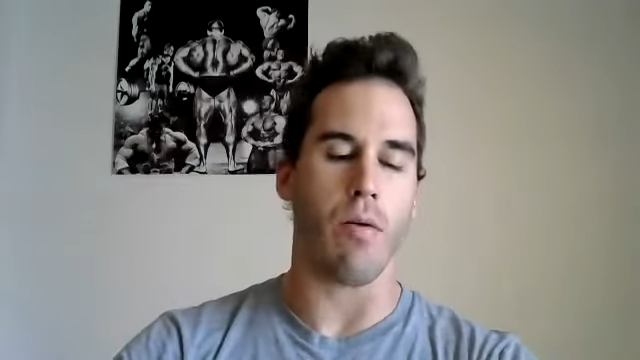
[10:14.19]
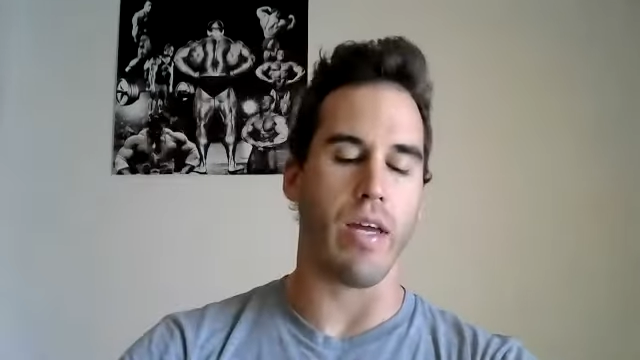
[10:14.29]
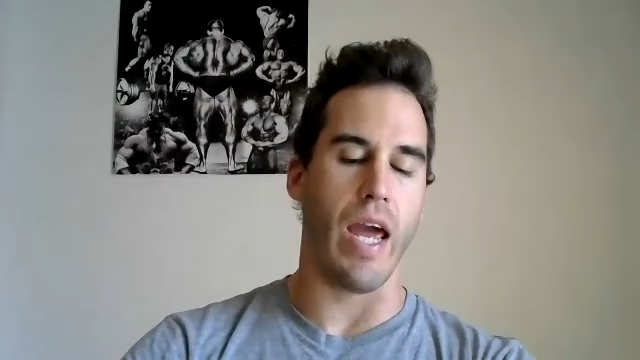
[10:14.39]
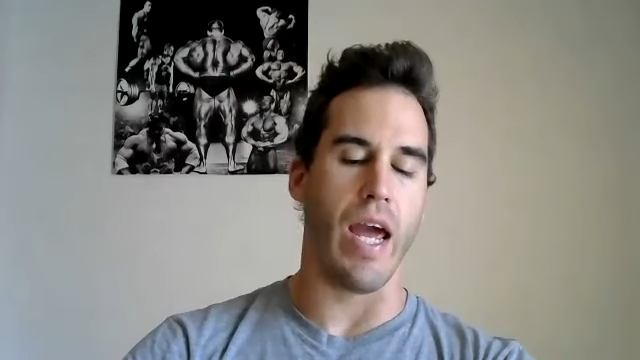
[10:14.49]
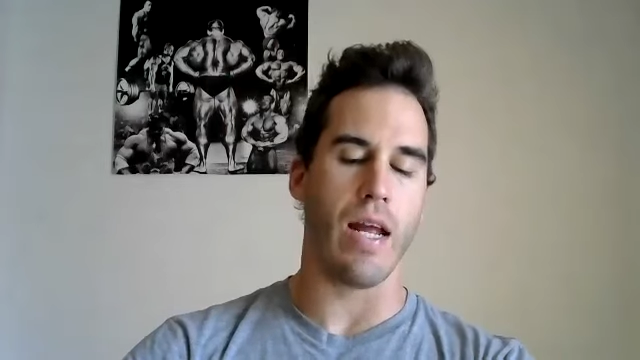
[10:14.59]

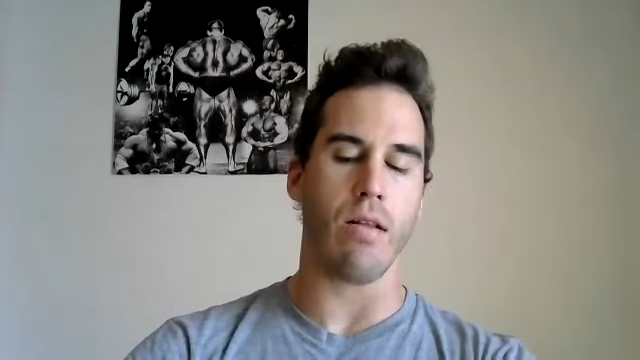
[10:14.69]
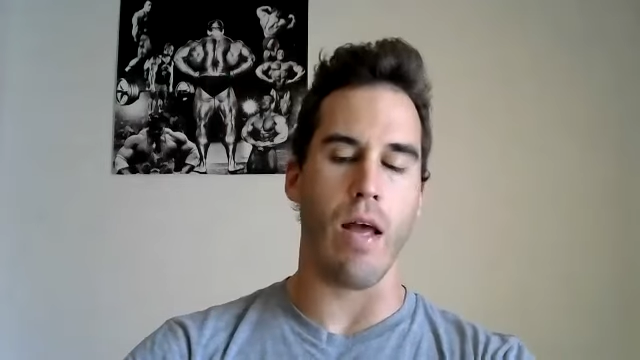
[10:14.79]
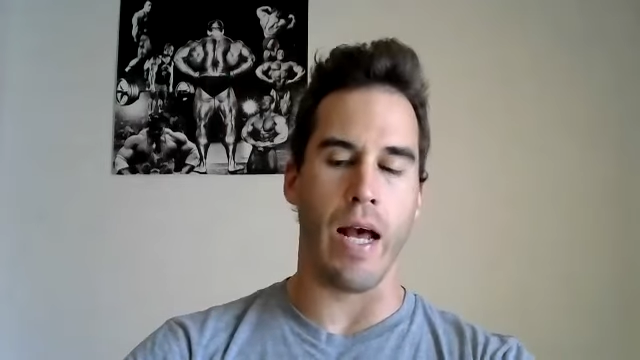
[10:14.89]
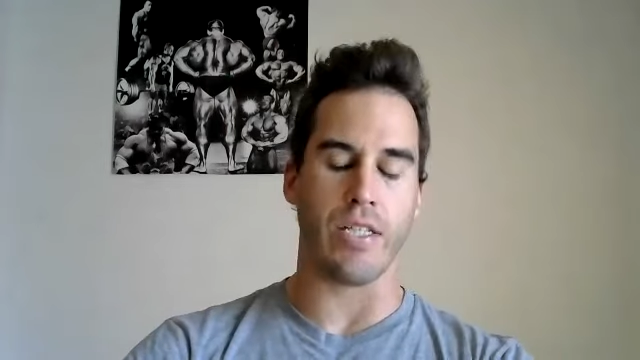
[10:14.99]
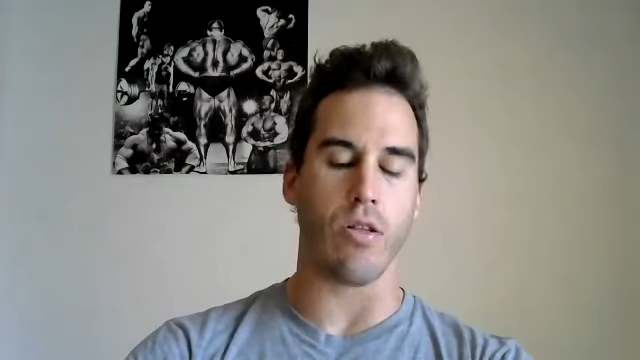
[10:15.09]
Cade,
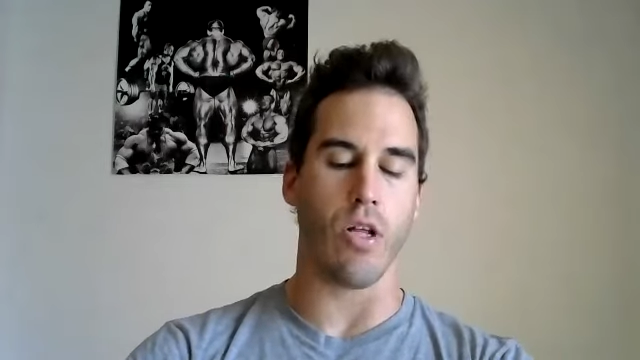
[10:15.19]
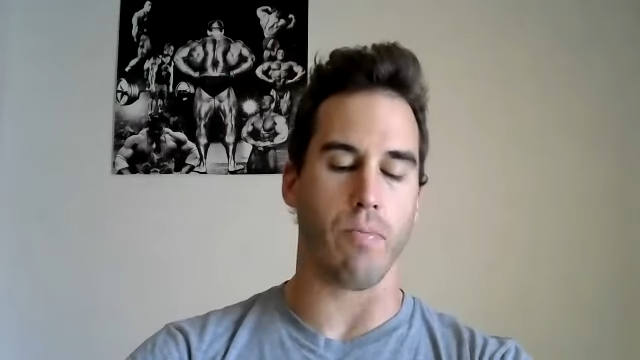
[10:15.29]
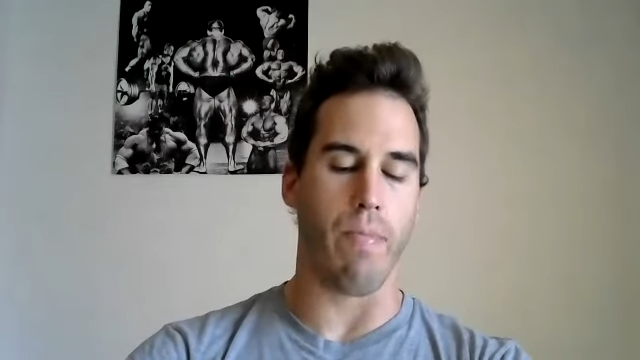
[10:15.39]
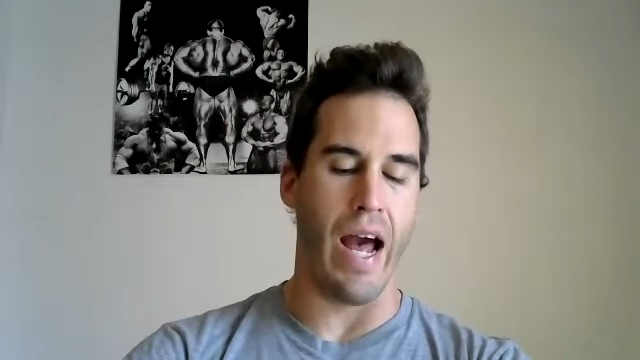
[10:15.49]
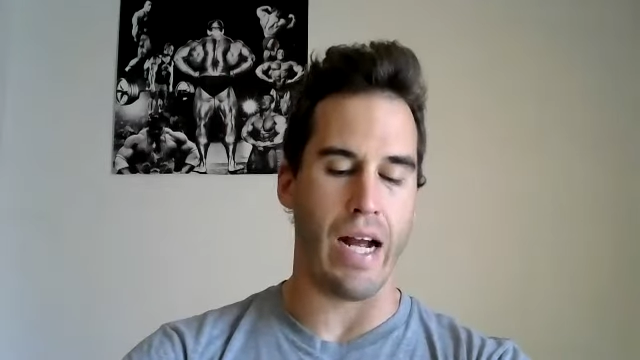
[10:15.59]
as you
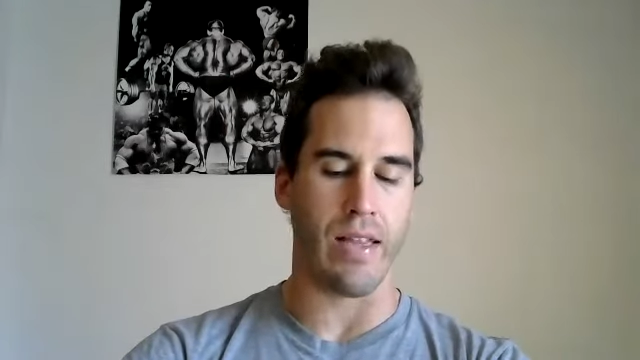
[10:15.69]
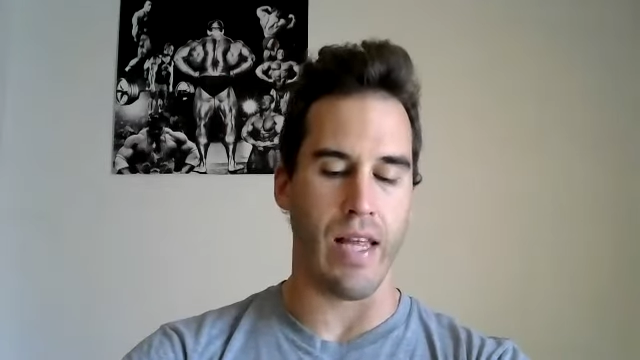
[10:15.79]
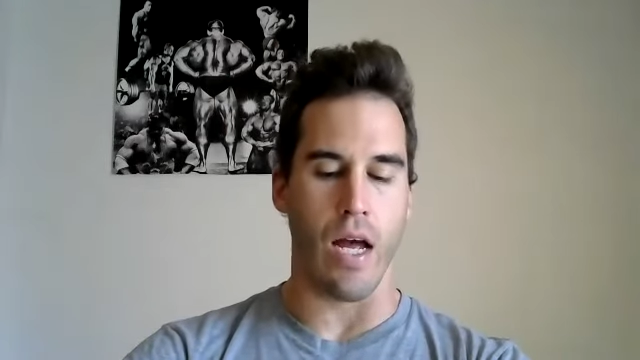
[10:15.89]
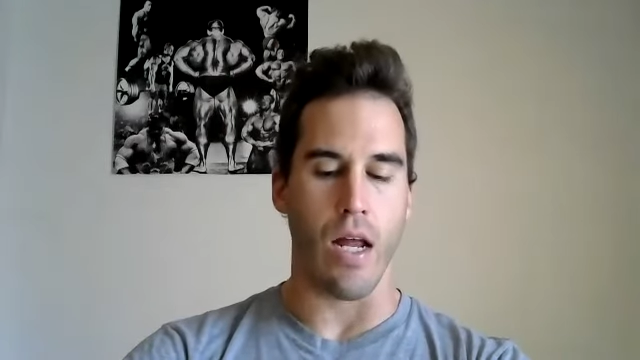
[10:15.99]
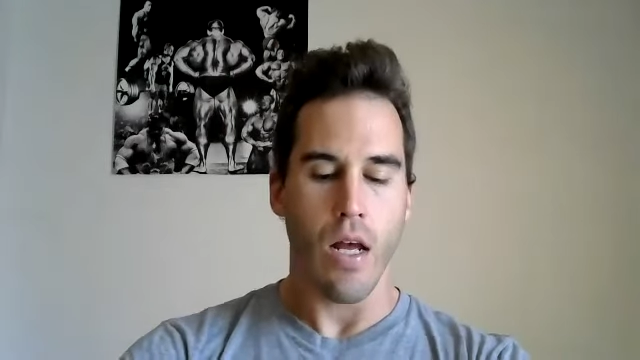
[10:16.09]
look back
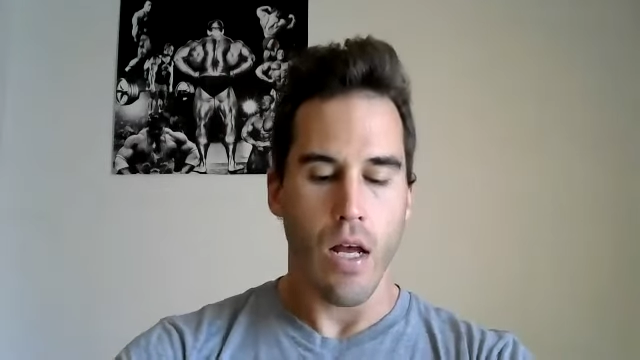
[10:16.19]
that